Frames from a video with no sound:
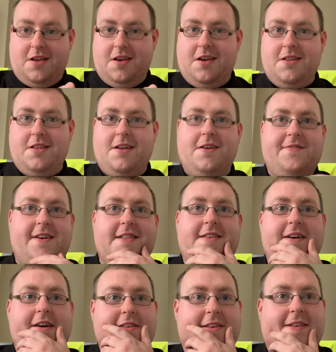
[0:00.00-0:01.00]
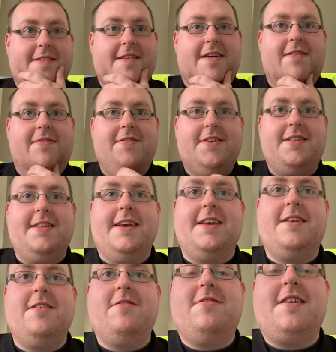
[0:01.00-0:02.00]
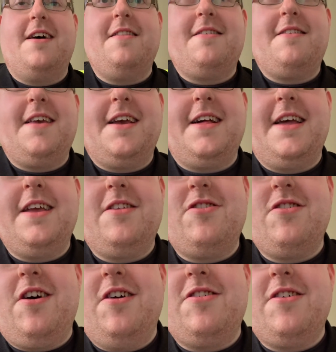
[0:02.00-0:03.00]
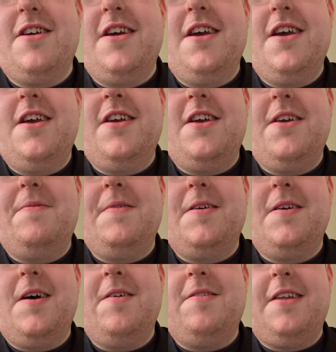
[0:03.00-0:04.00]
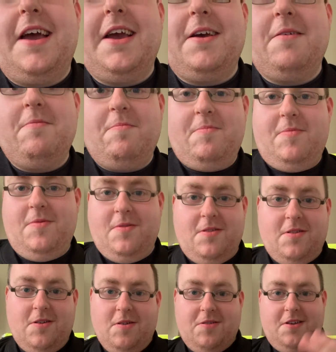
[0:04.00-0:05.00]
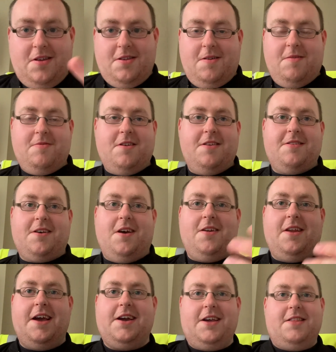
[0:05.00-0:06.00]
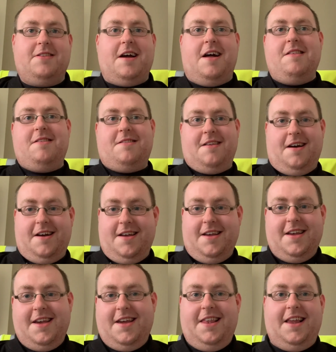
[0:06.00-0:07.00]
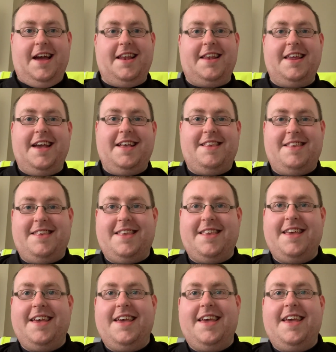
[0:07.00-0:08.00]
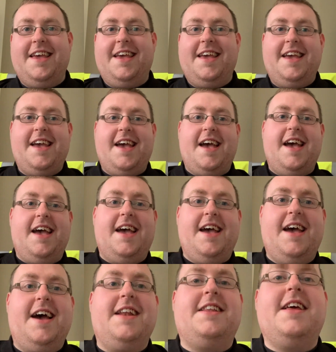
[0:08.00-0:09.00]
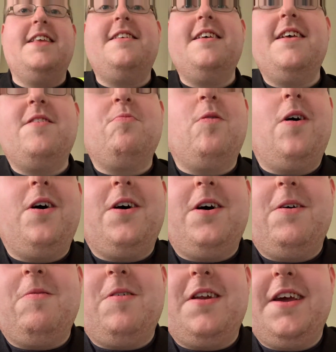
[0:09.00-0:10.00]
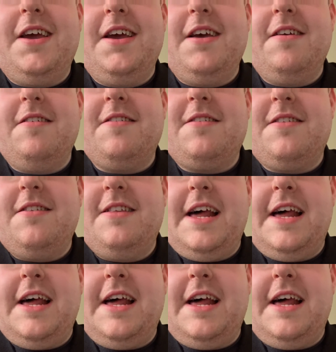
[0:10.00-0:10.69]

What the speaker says: fantastic stuff. Like you dancing like a judge, if you go like using the disco like a dancer like this, and this is what it is.